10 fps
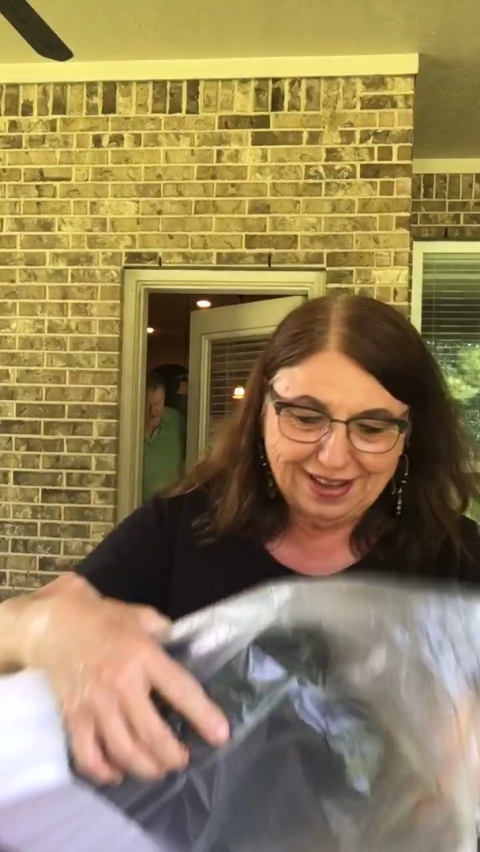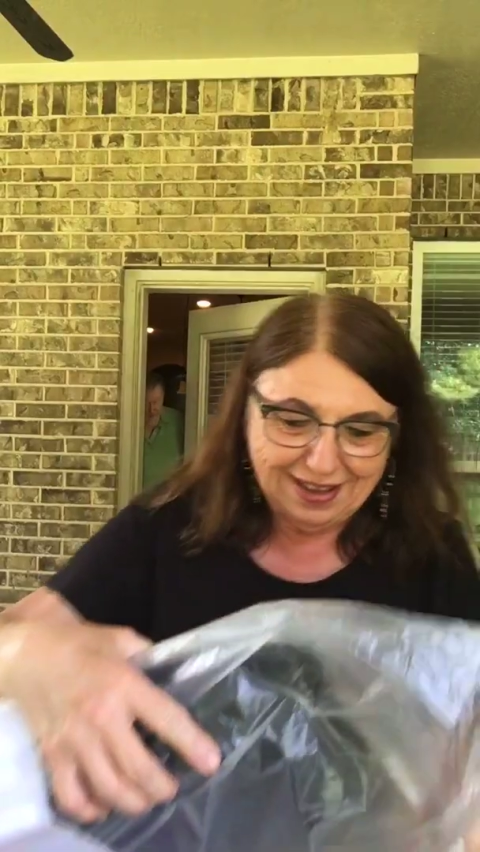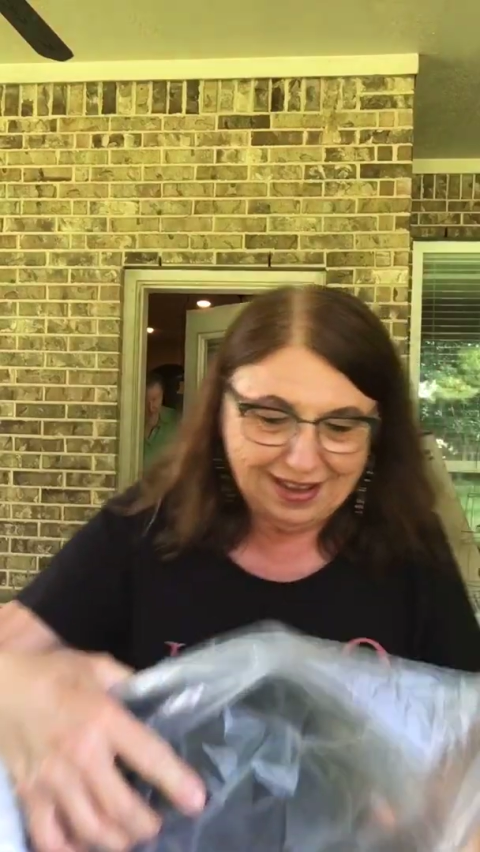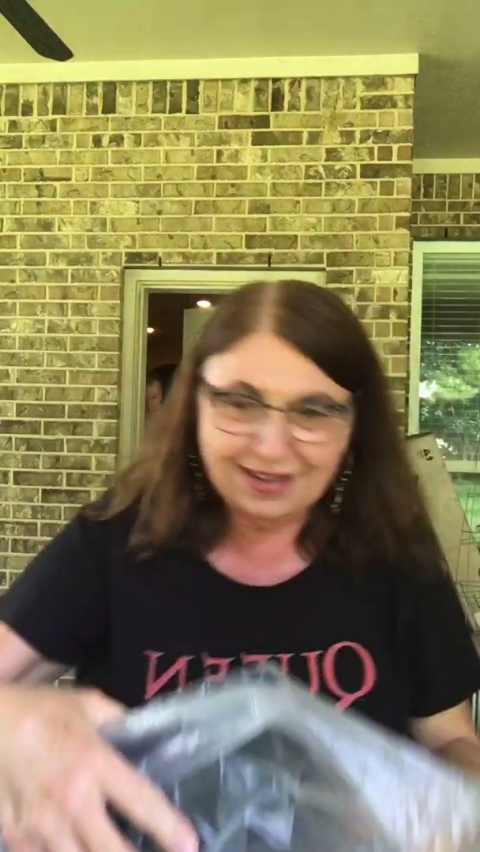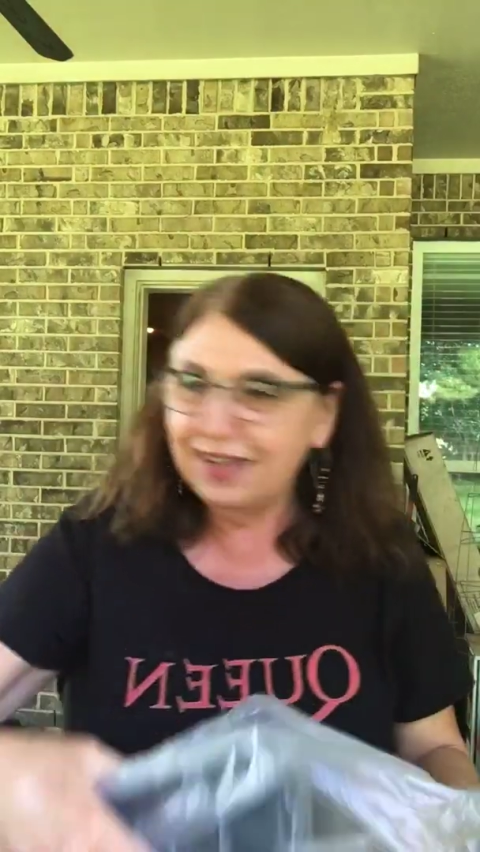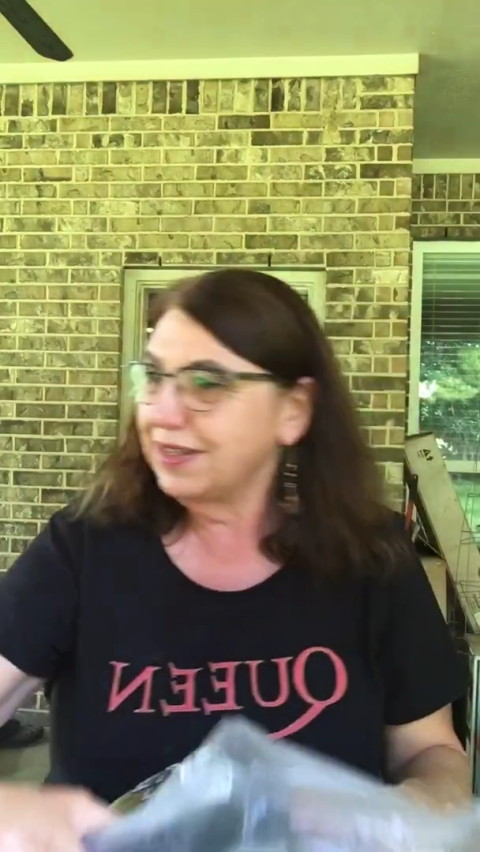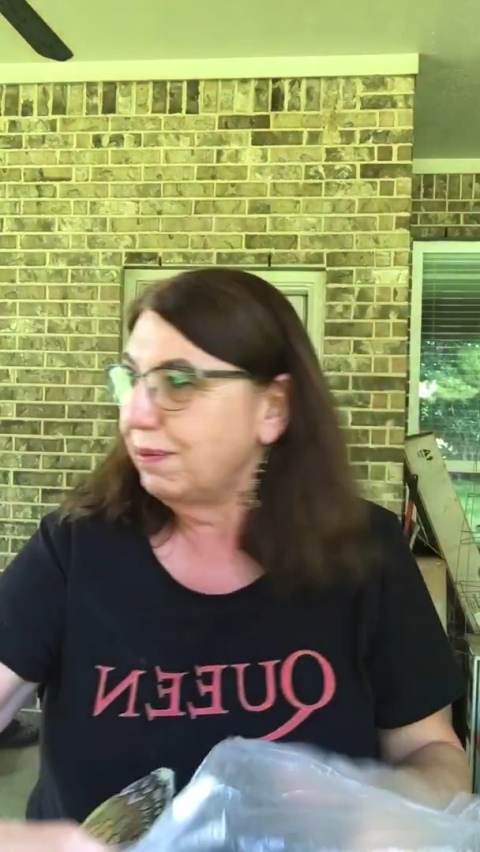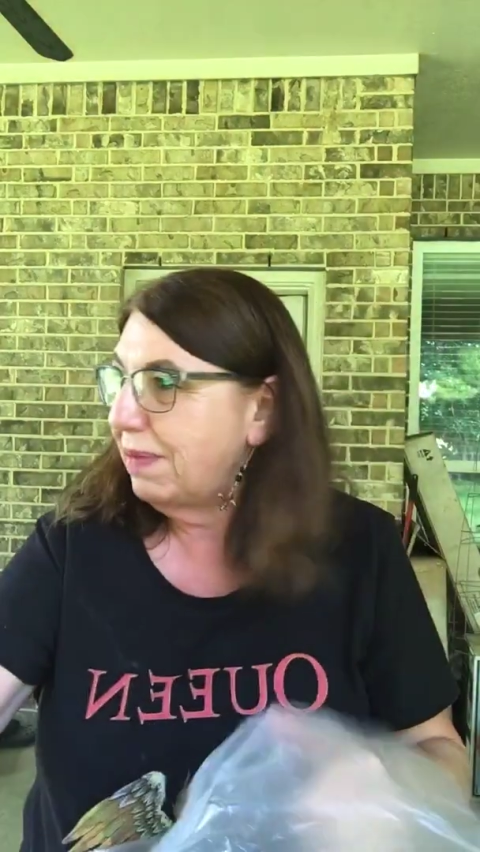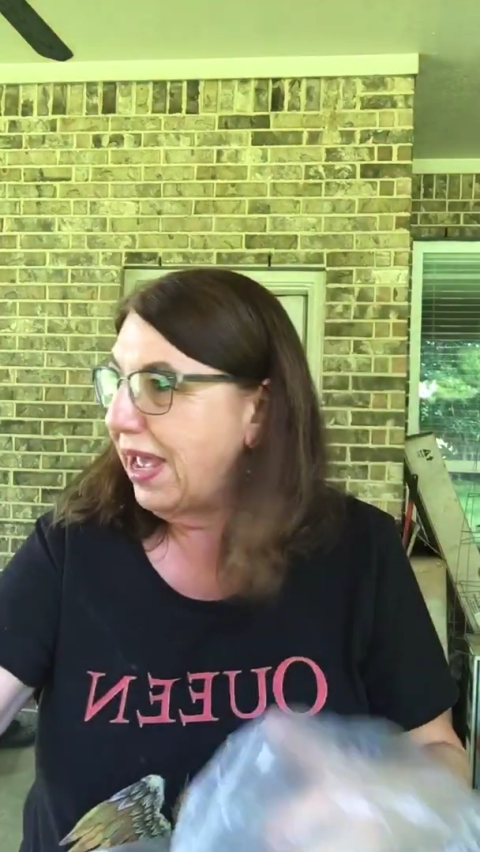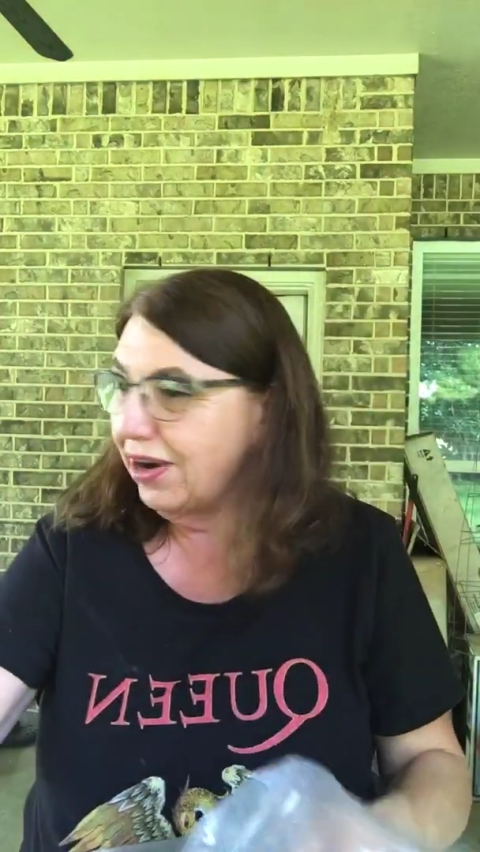It doesn't
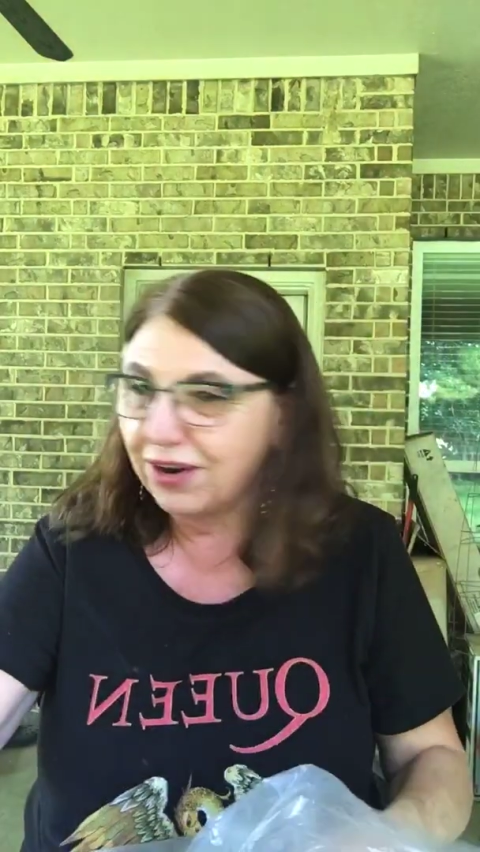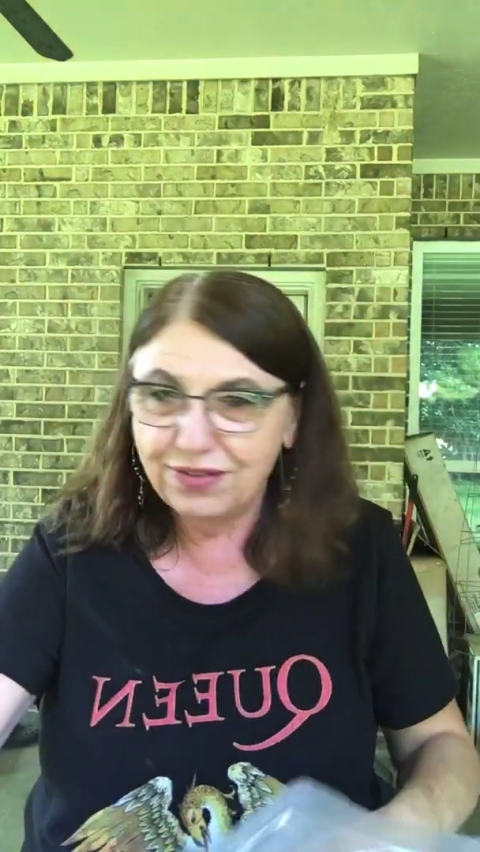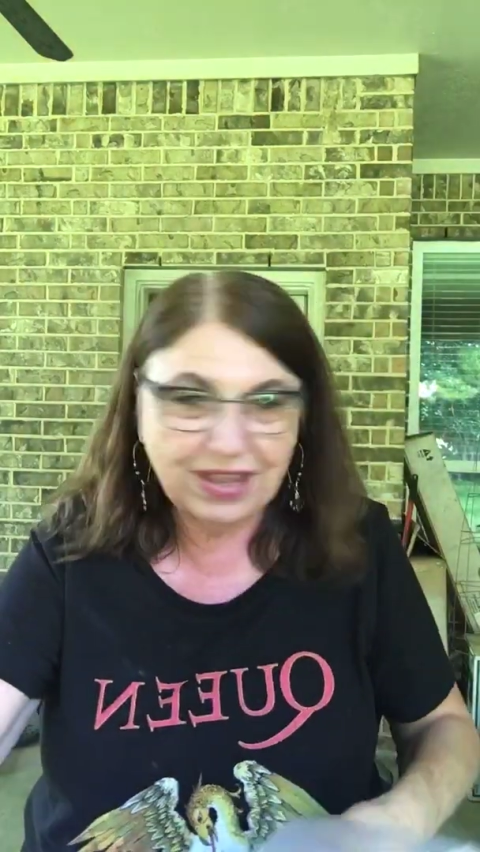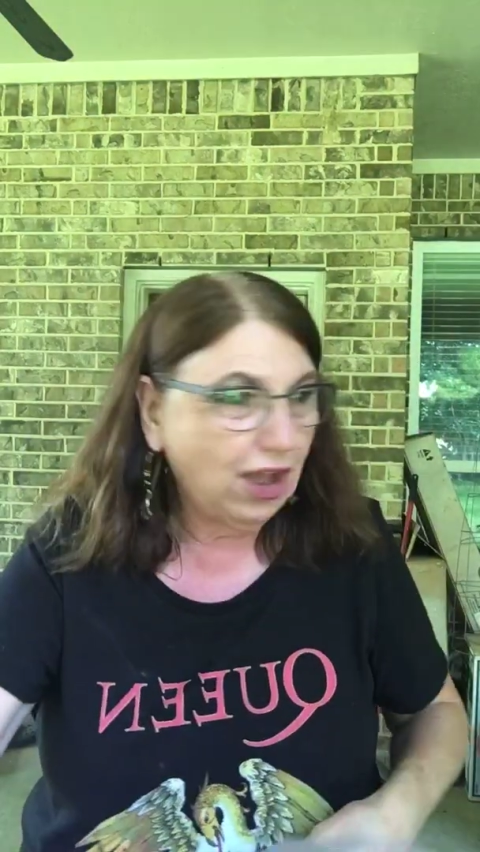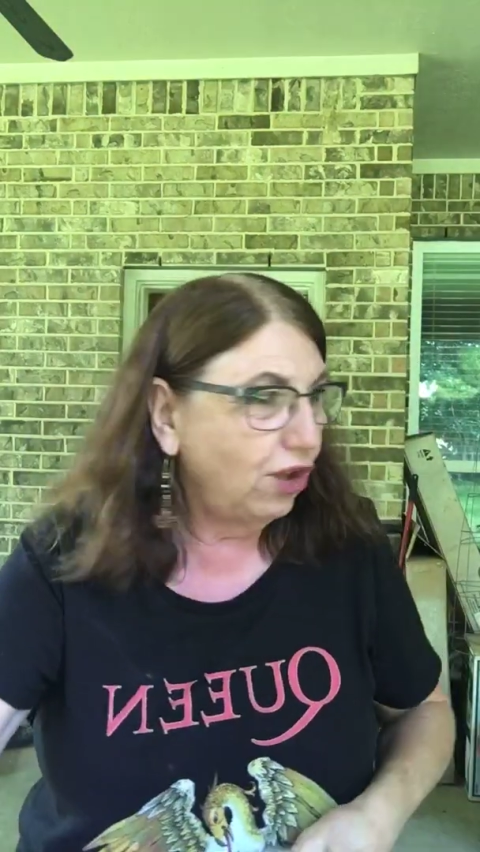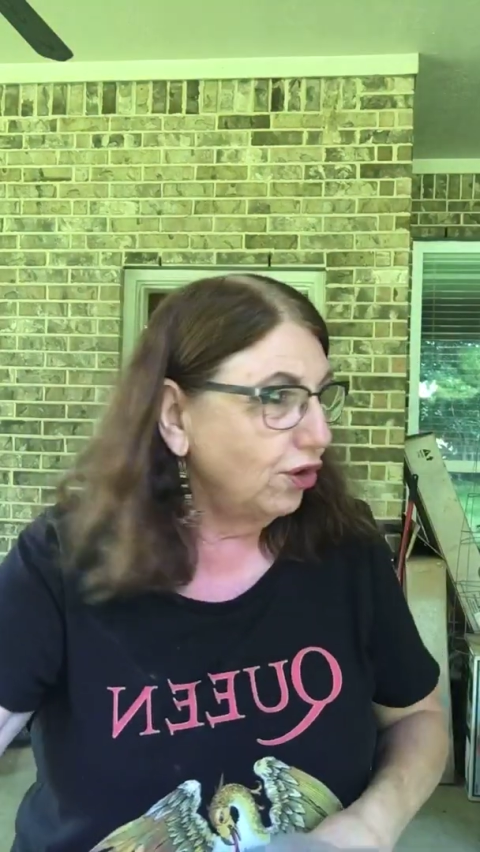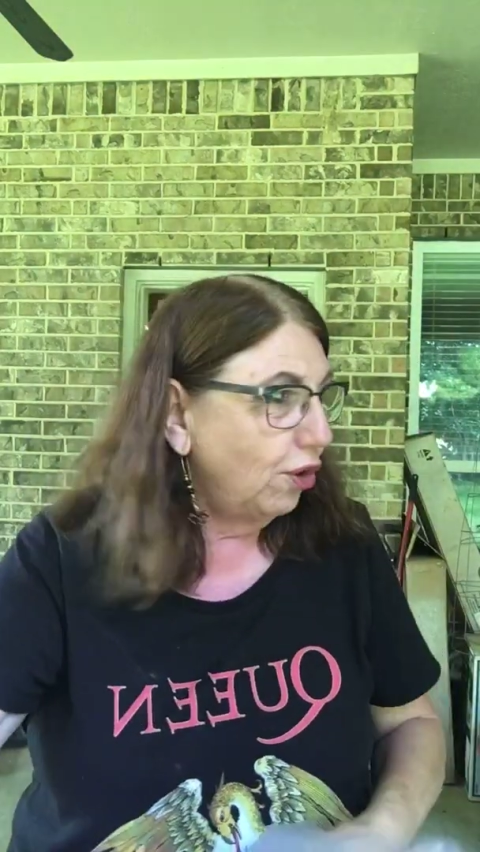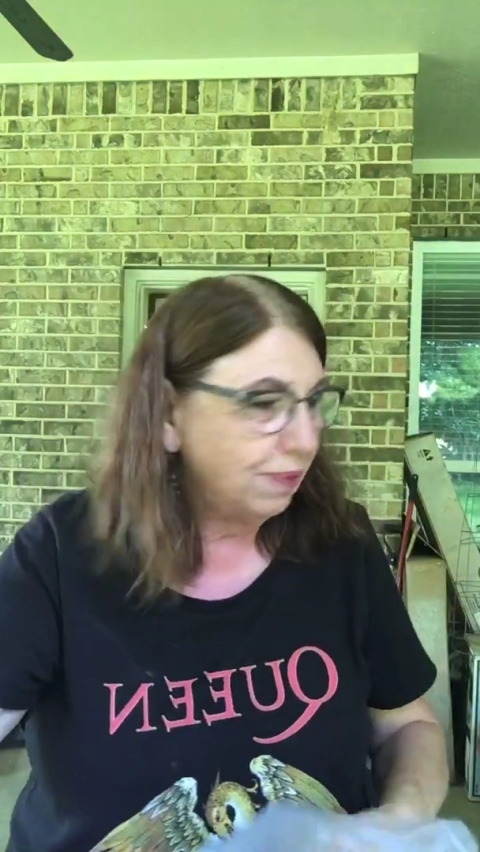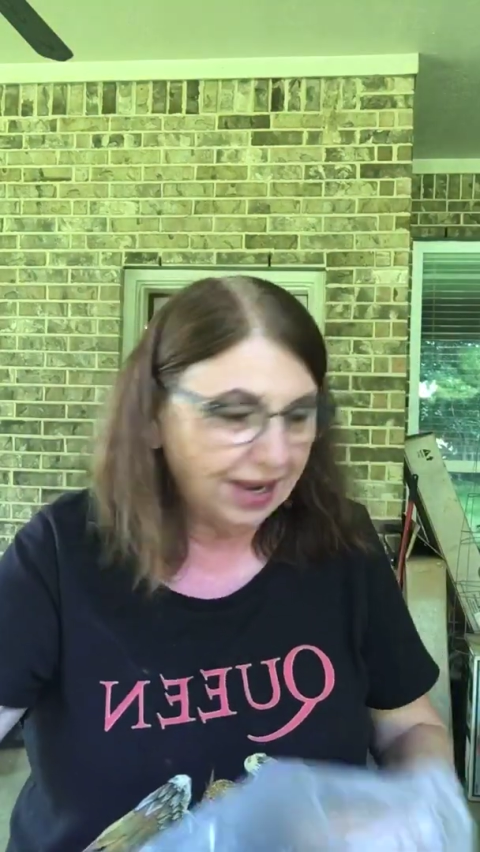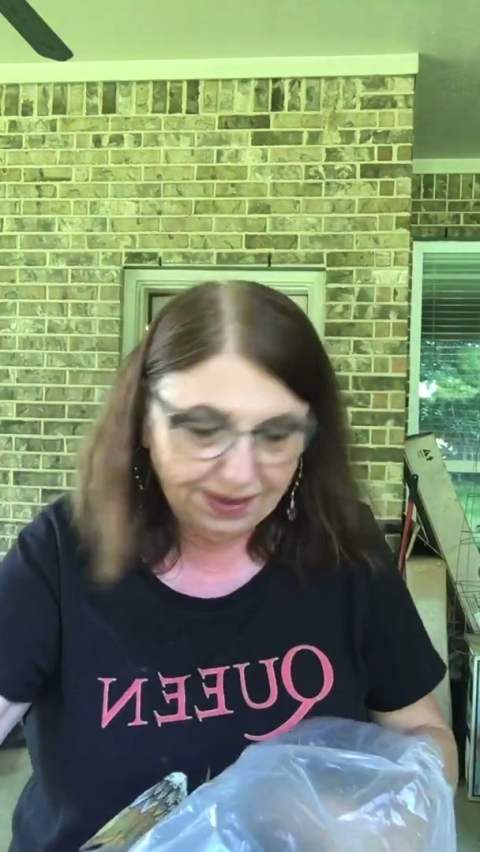matter. They all know
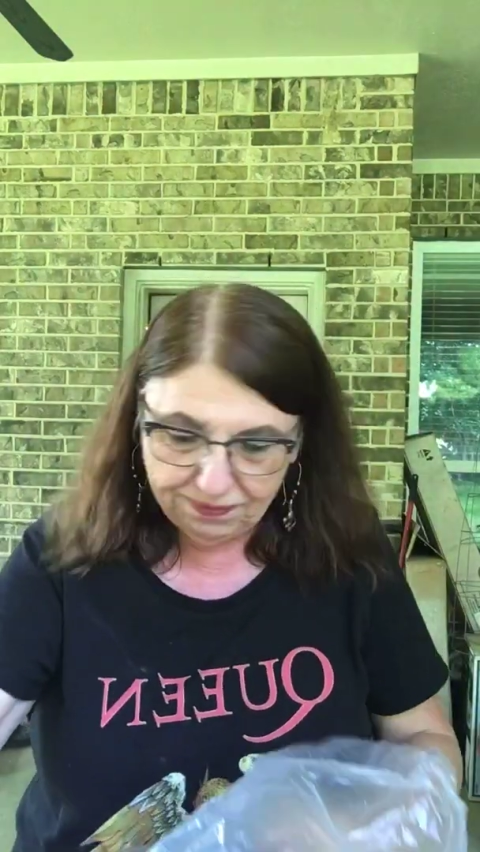me.